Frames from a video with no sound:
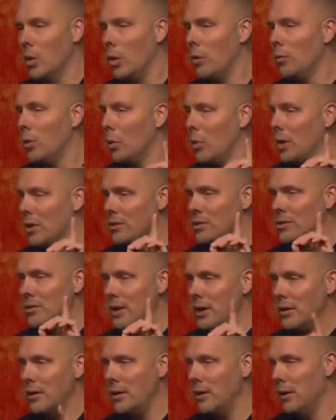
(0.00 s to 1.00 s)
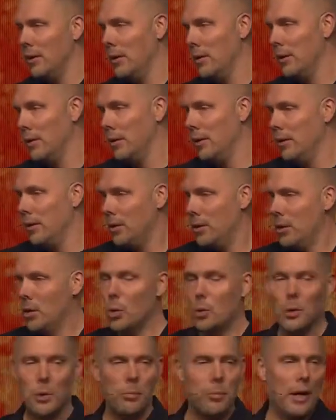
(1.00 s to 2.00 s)
over one sinner
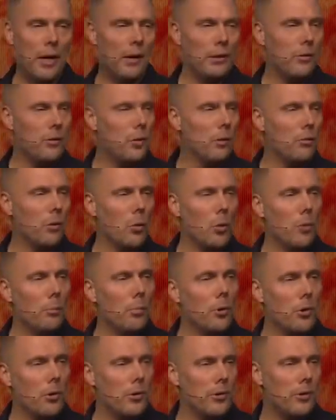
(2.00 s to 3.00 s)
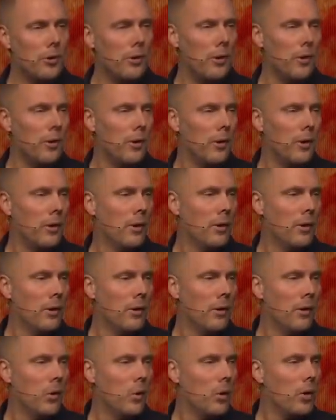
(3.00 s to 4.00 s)
who repents, over one person
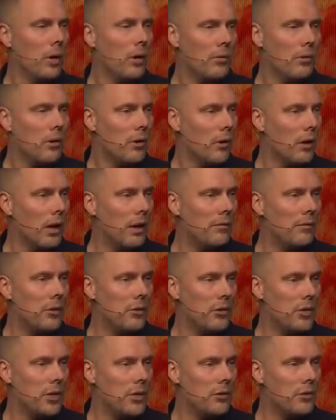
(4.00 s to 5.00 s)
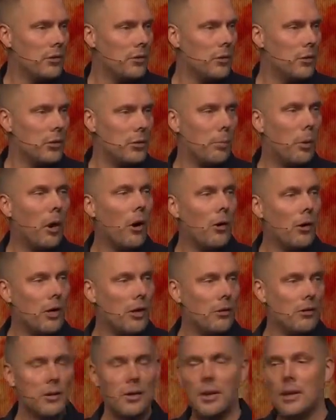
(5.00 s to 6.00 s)
who gives their life to Jesus. There's
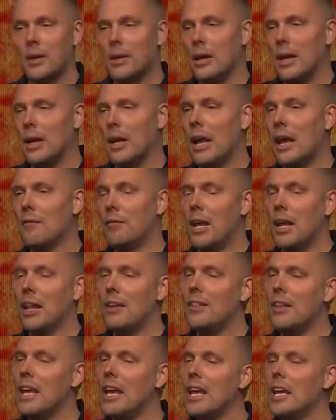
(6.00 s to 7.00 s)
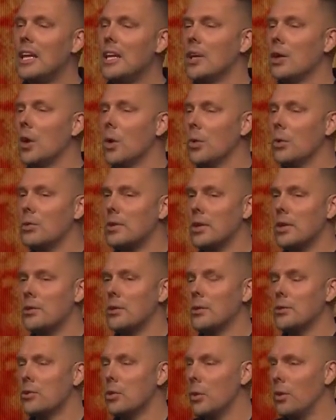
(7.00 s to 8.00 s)
parties in heaven. And then he goes
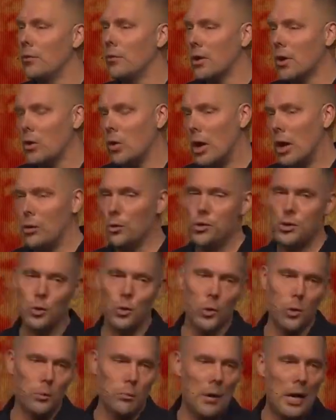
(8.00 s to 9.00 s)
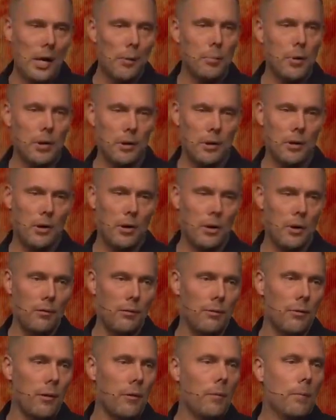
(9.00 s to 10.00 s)
into sort of the crown jewel, in my opinion,
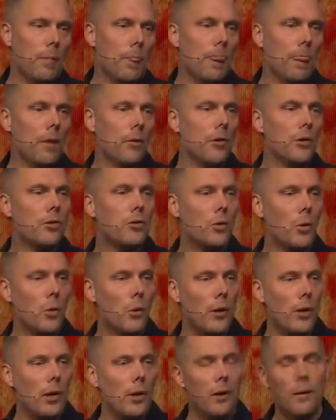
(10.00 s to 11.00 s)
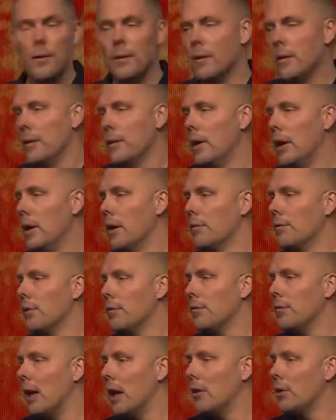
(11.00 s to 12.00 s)
of the story and of the
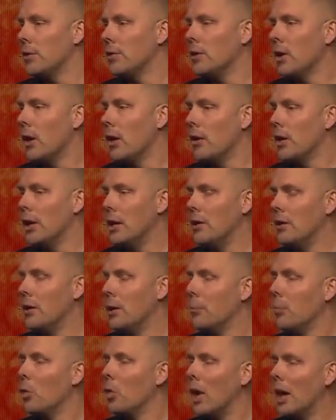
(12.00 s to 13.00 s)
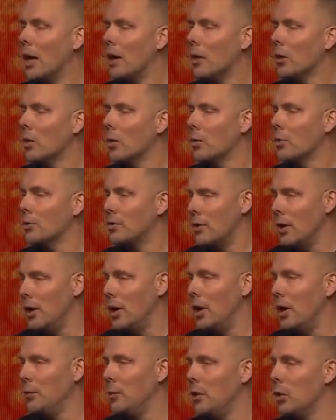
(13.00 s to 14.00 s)
Father's heart in the prodigal
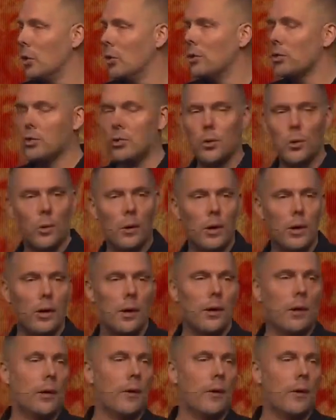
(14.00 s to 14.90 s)
son. And we know the story.